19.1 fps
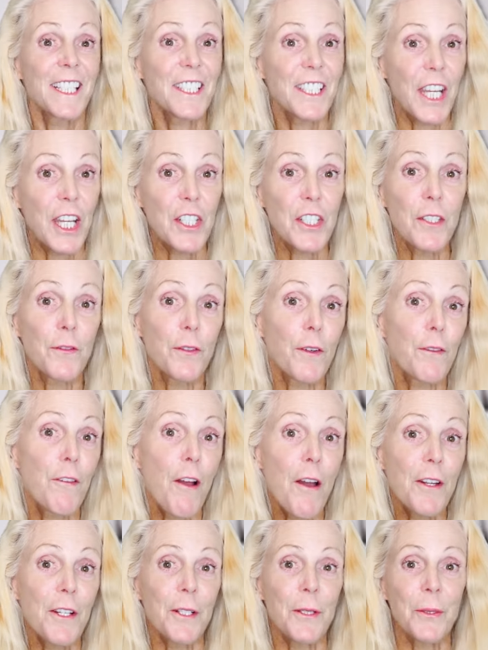staging for
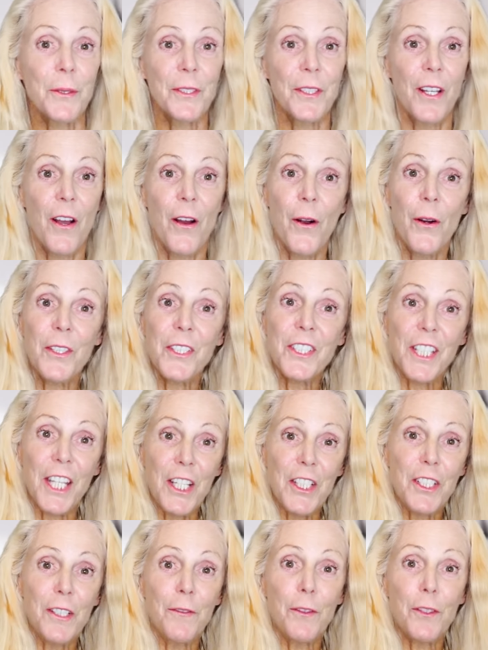photos or
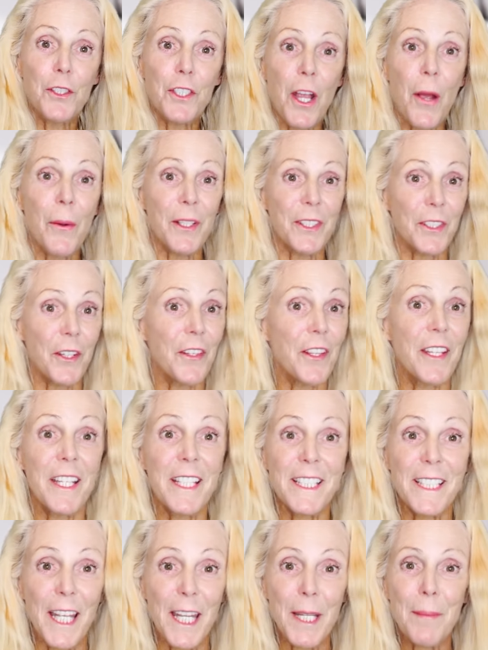staging for showings. Are they the
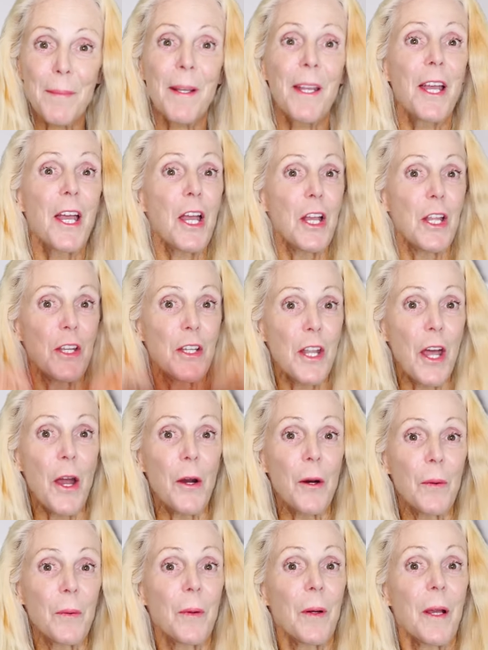same?
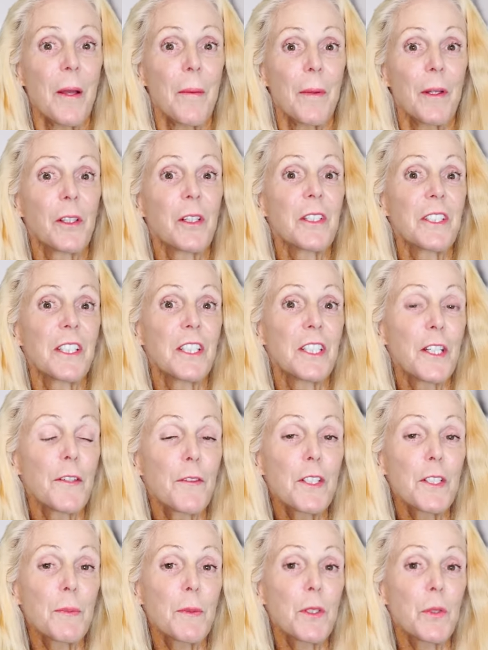No, because the
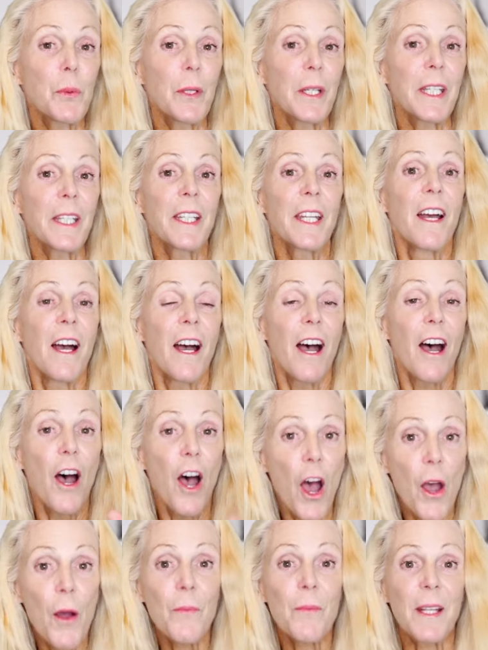difference between a
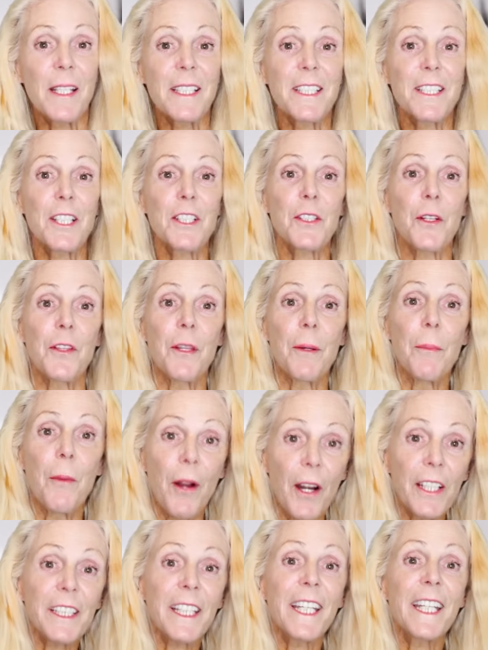home that sits on the
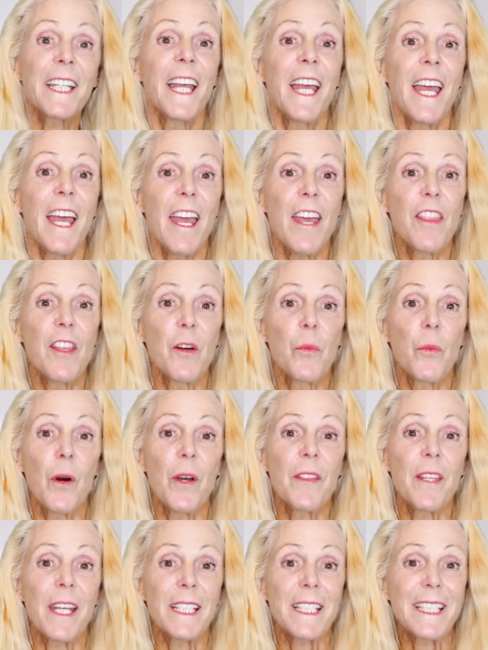market and then
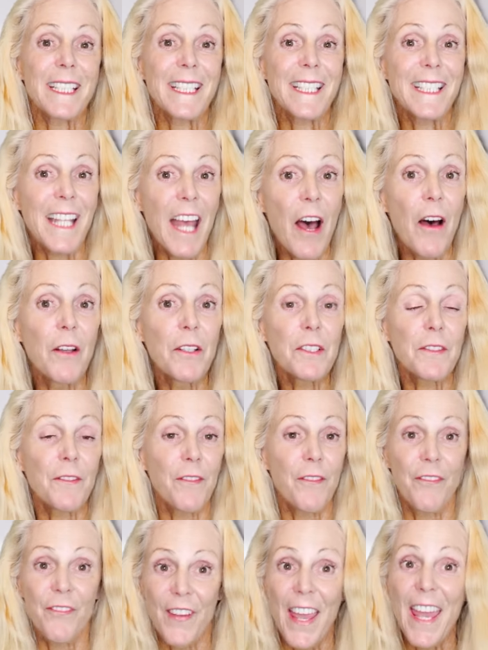one that sells
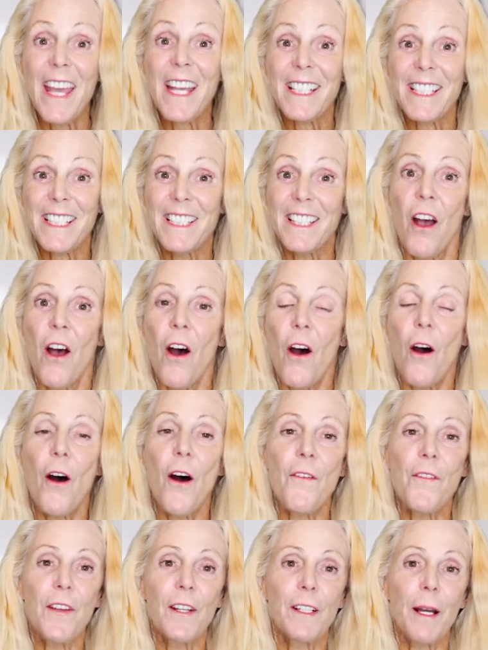fast
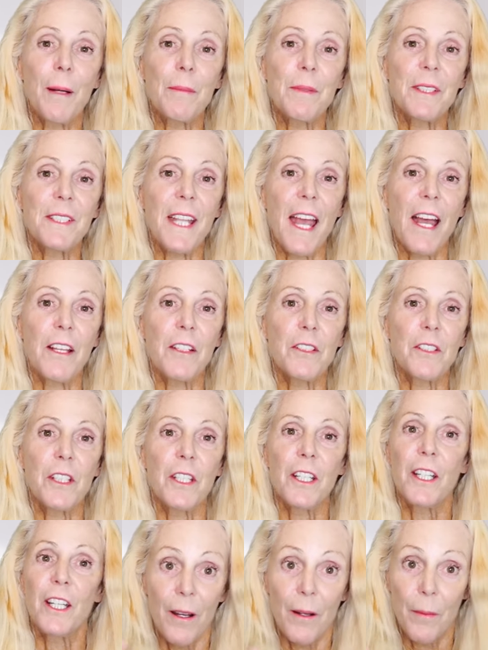often comes down
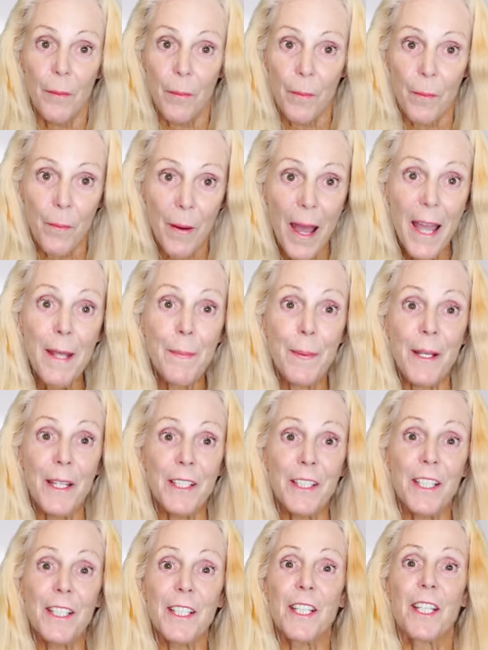to, in my
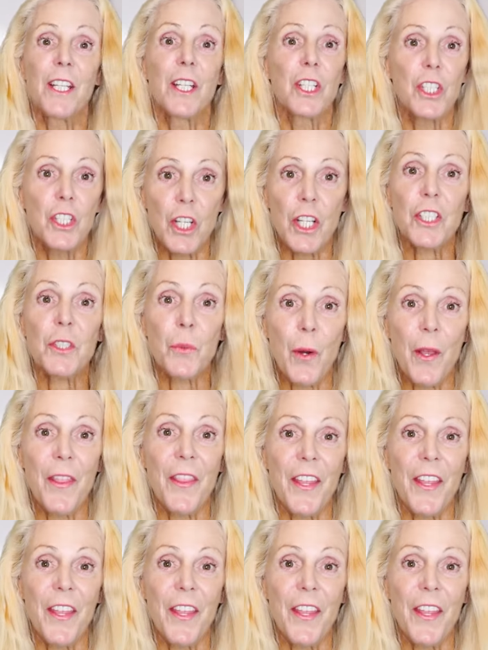opinion, just one